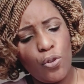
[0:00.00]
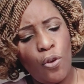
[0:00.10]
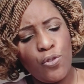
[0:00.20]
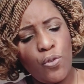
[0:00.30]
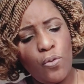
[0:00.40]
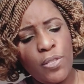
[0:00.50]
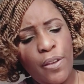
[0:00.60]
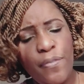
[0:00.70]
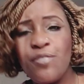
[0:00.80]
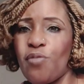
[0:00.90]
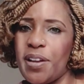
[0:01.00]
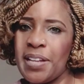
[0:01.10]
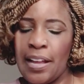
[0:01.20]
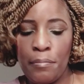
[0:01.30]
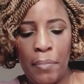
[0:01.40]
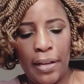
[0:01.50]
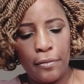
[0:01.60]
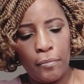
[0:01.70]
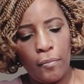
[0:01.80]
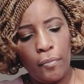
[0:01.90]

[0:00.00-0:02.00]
also David's right-hand man.